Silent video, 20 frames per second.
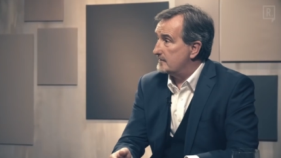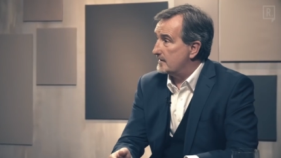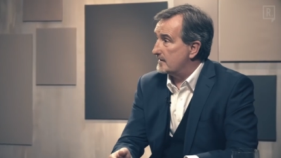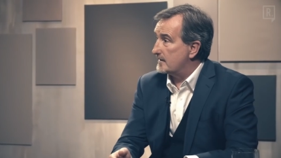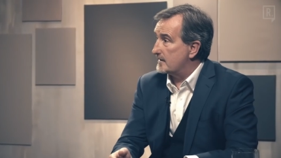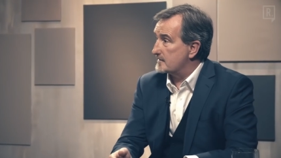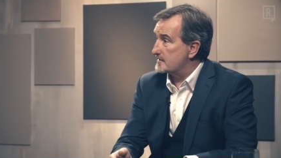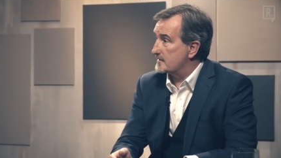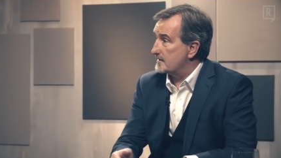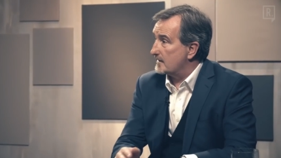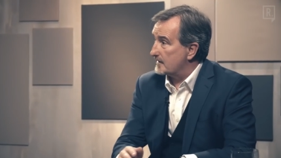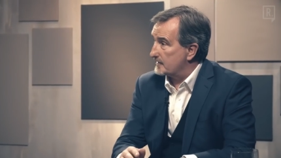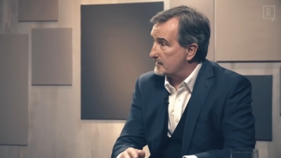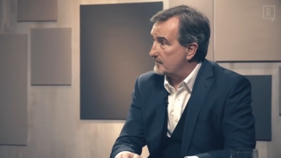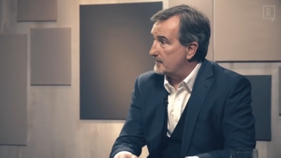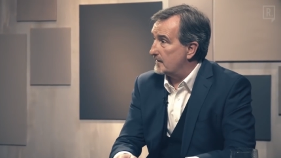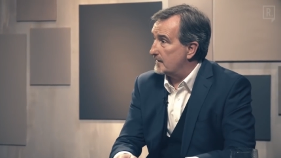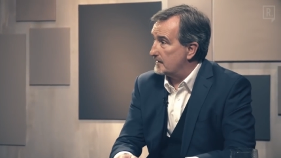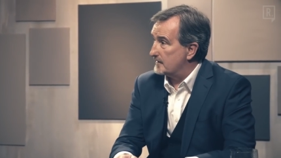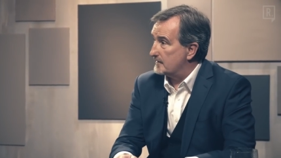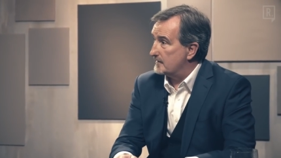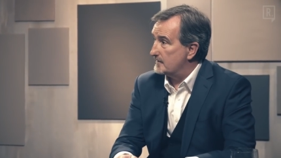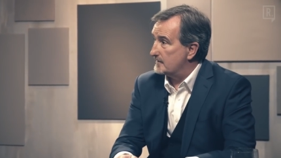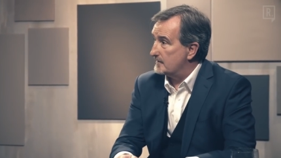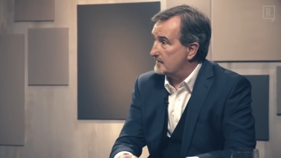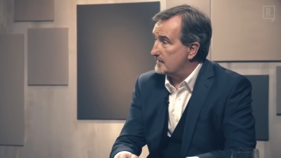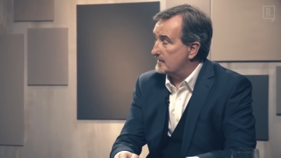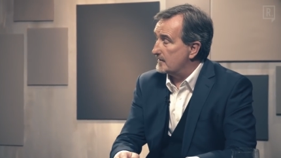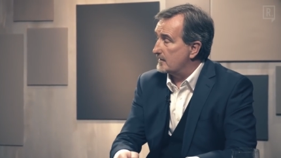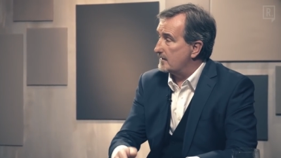that actually that's fine.
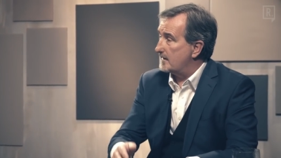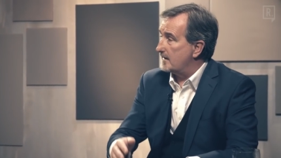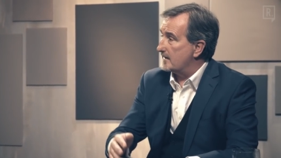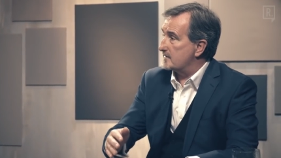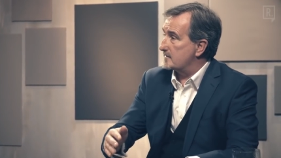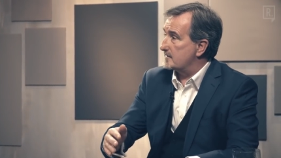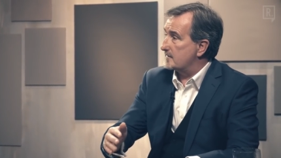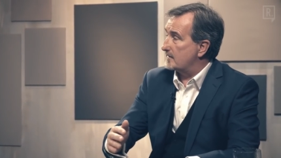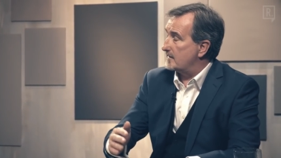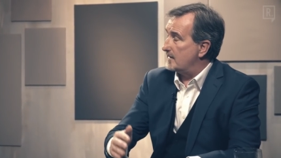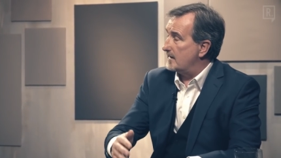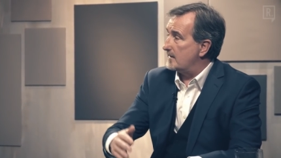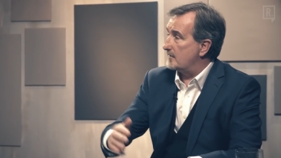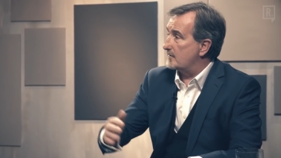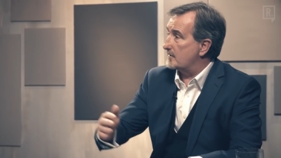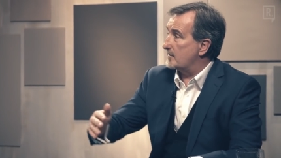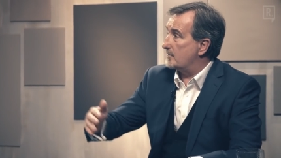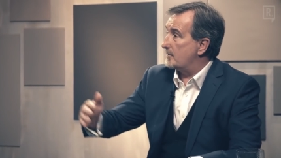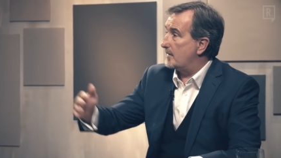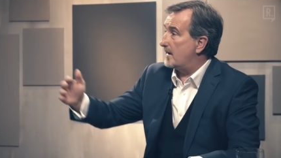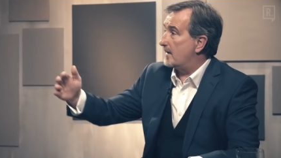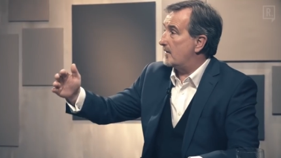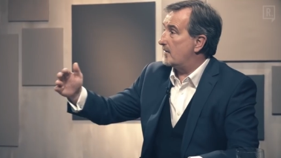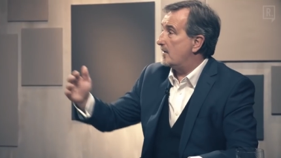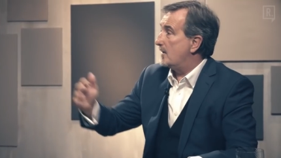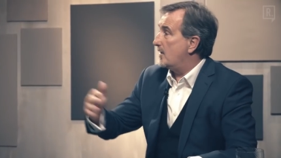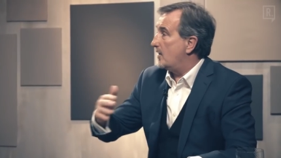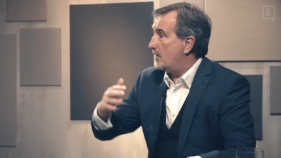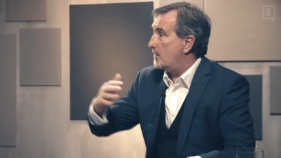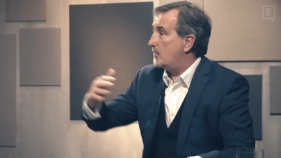They're not actually caring
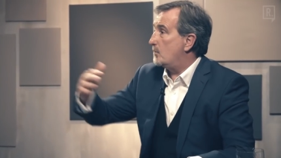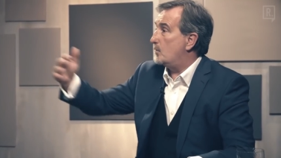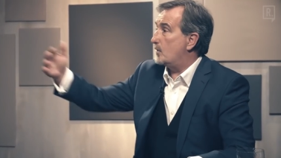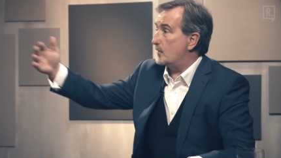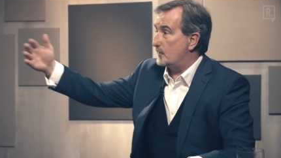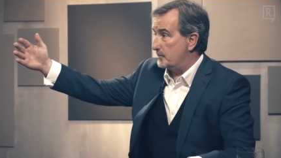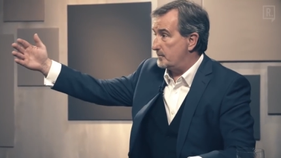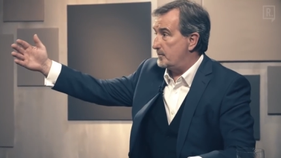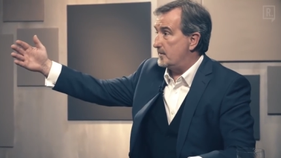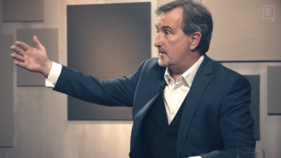about what is